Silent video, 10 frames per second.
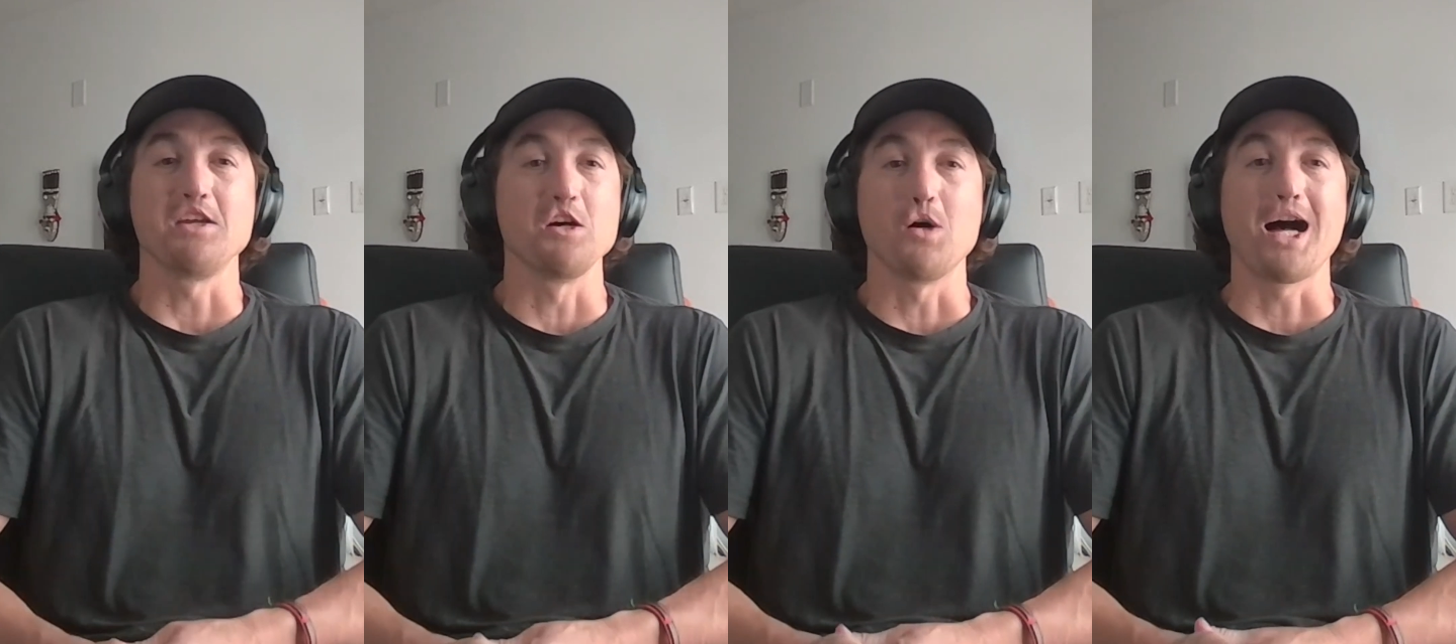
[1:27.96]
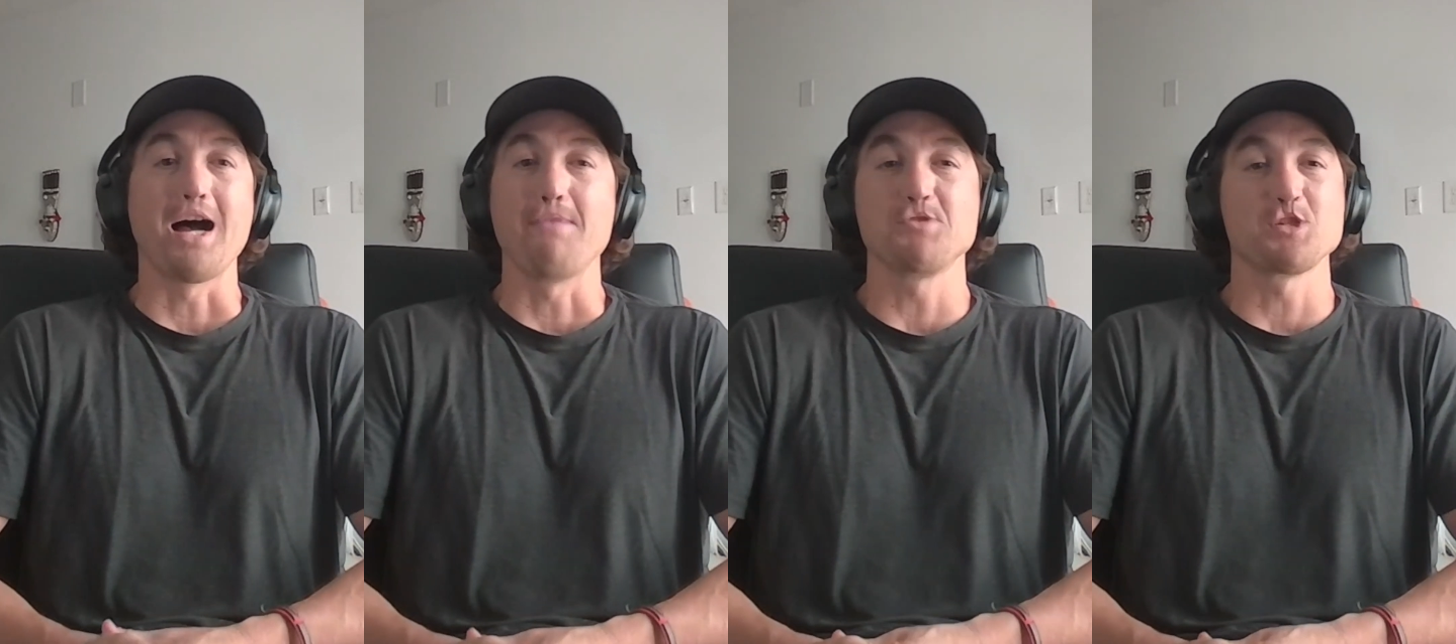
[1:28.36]

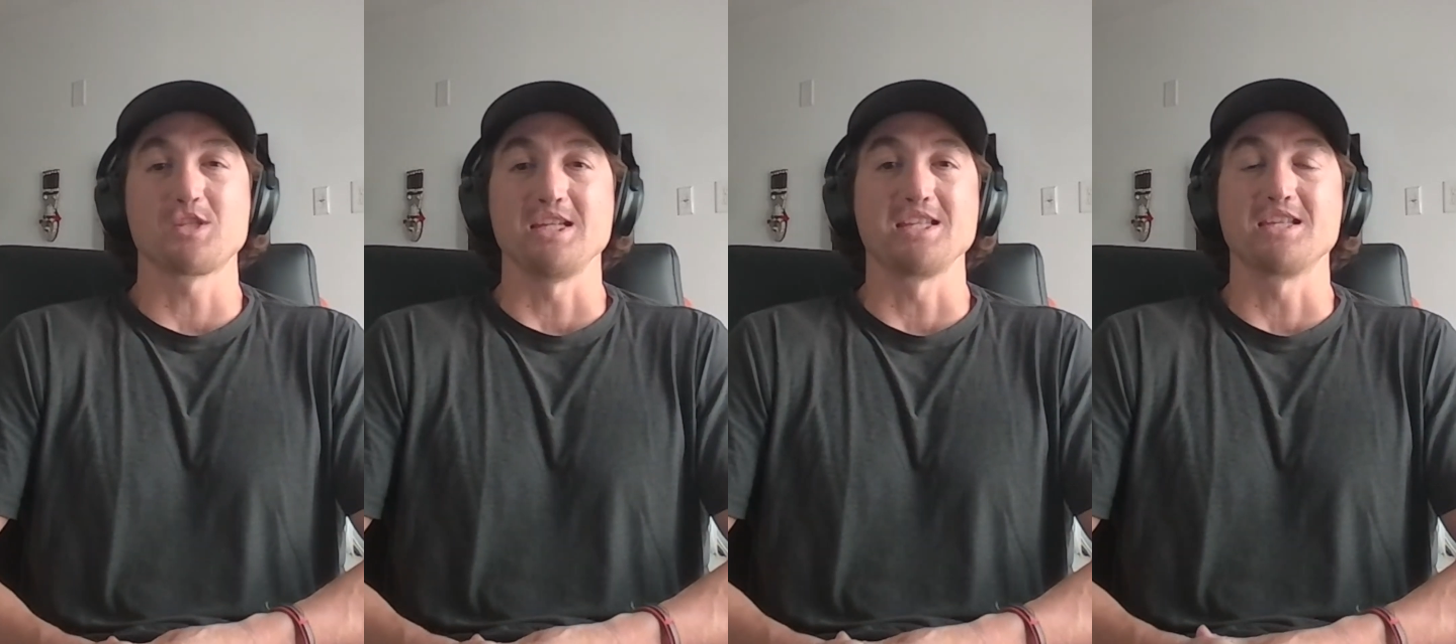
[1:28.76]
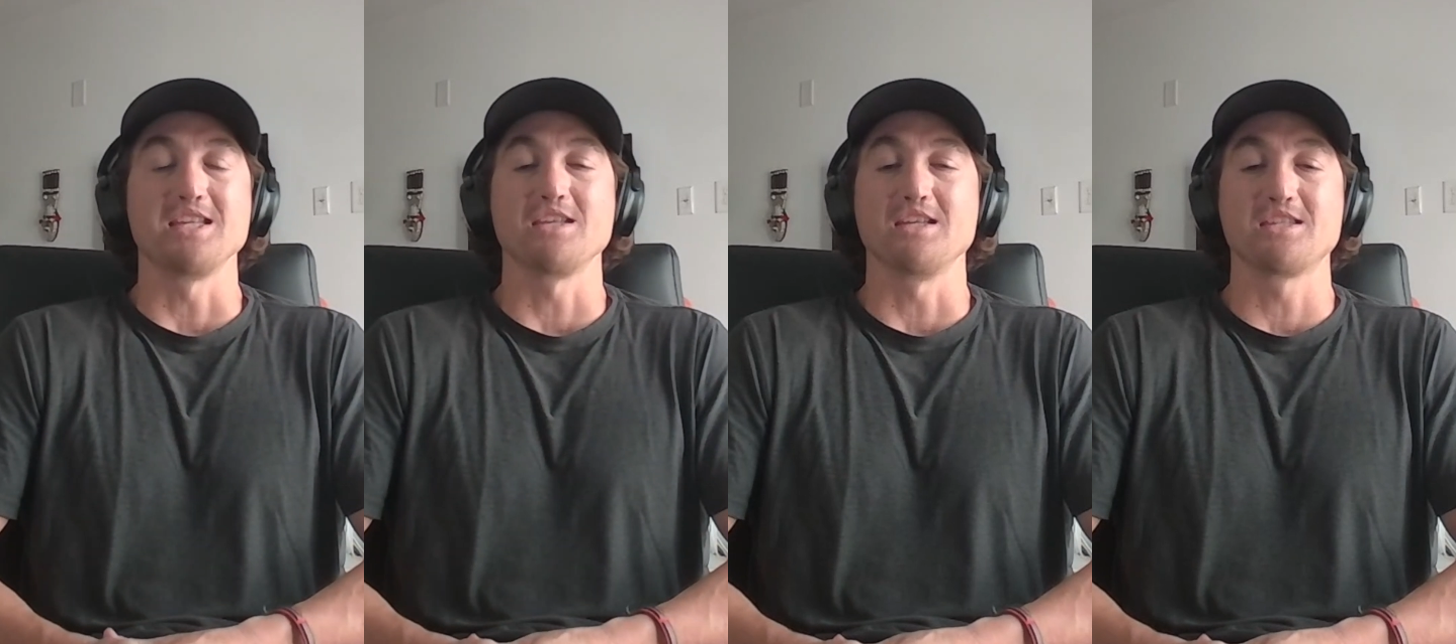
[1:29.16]
I'm just
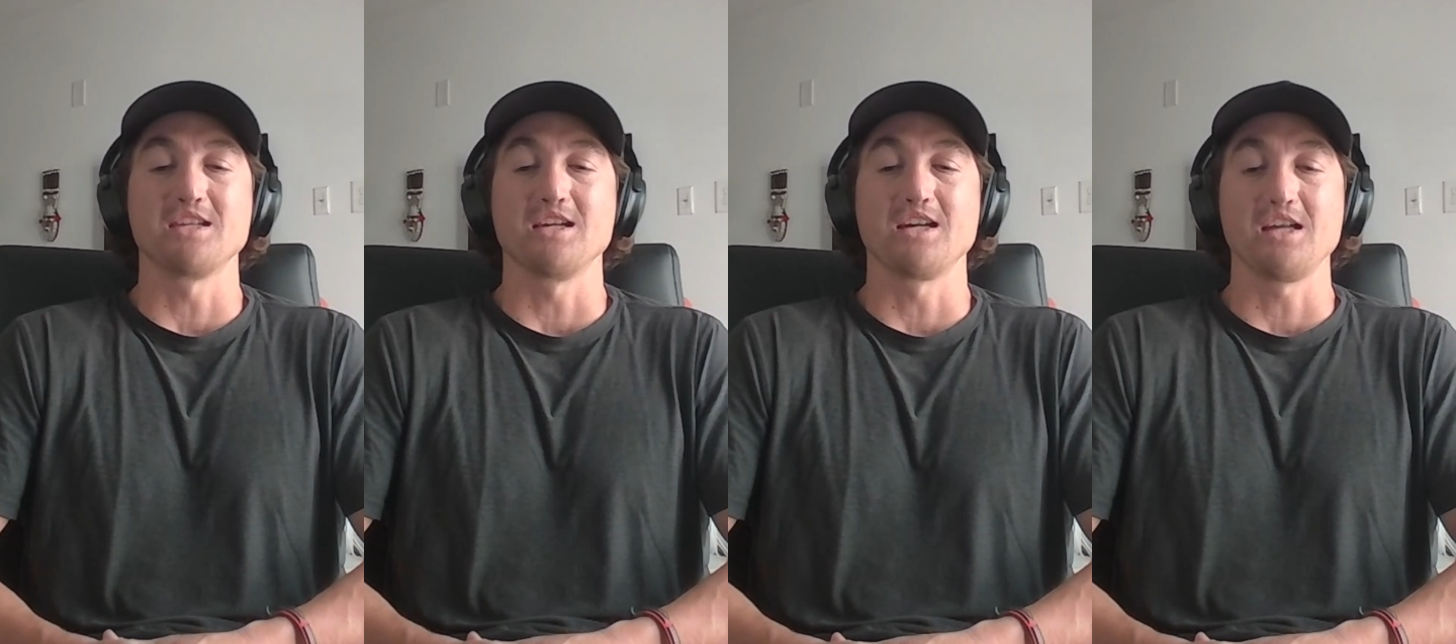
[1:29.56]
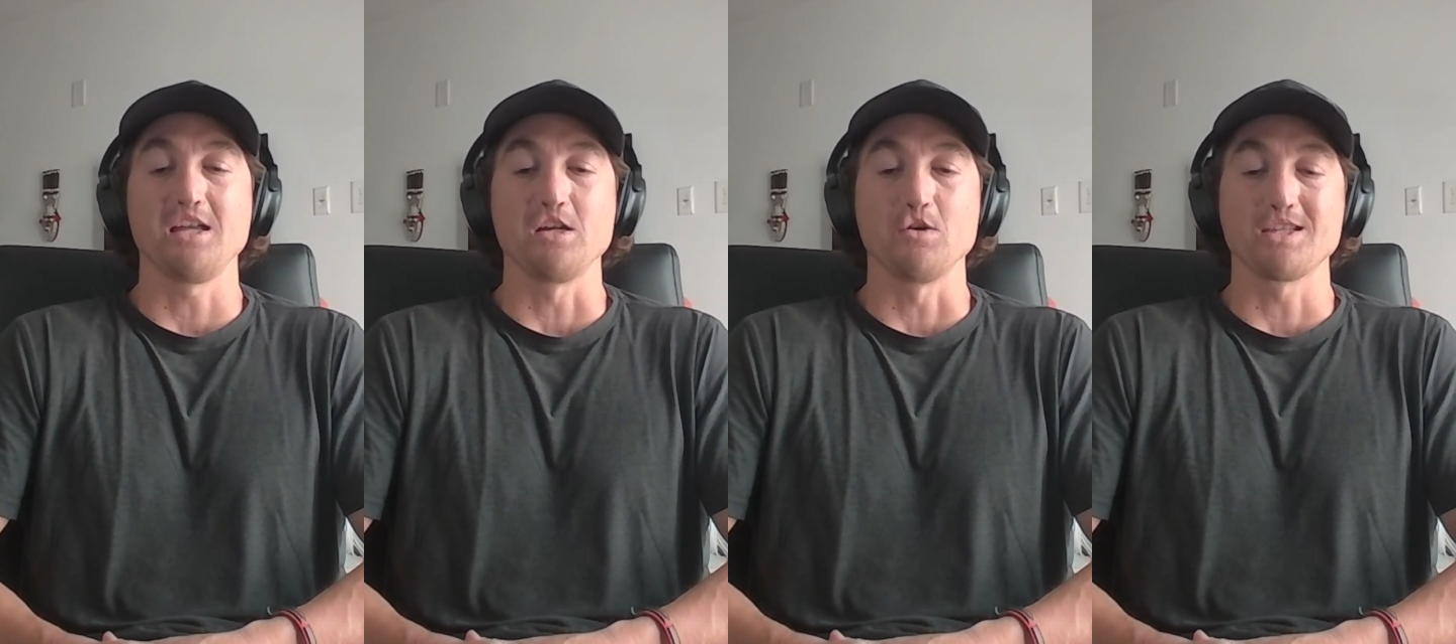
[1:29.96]
it's a
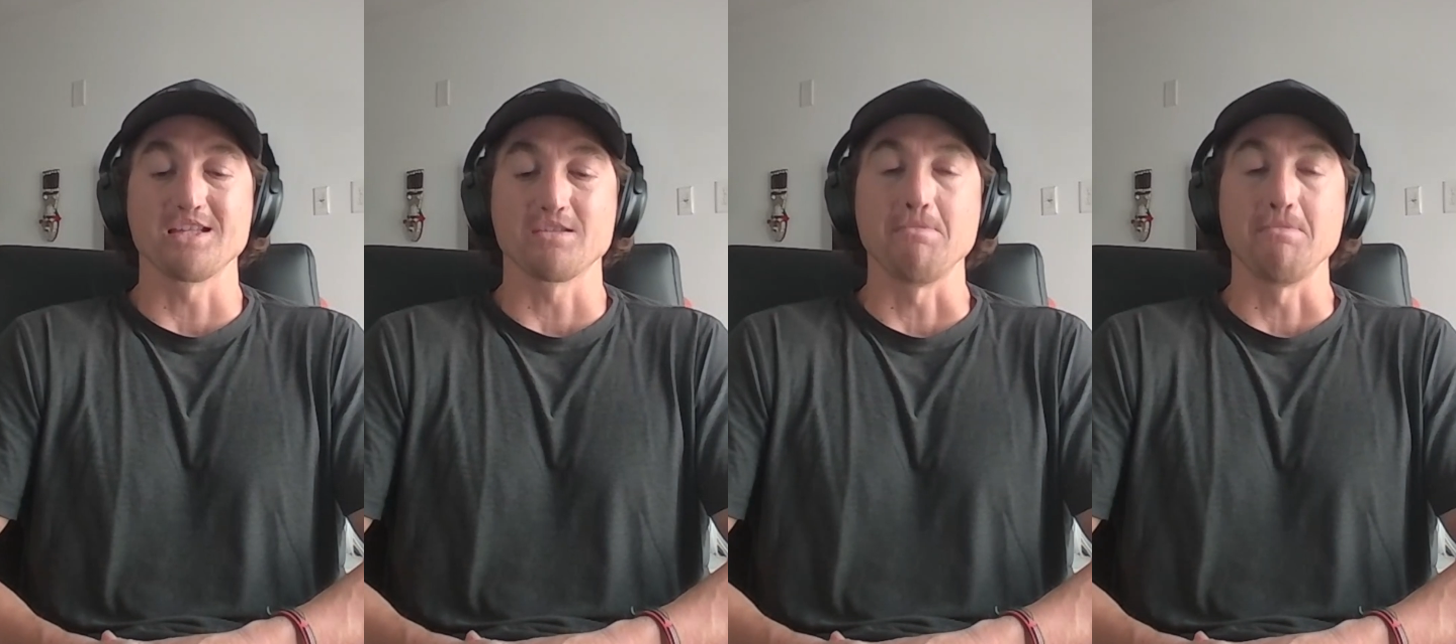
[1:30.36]
it's